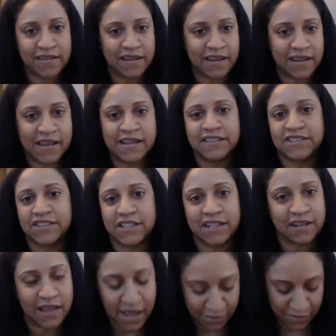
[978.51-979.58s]
And ESG and
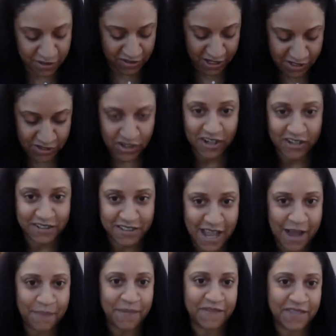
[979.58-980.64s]
climate change are
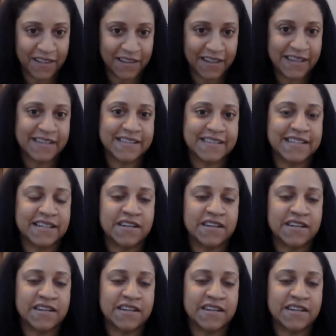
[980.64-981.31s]
top of the list.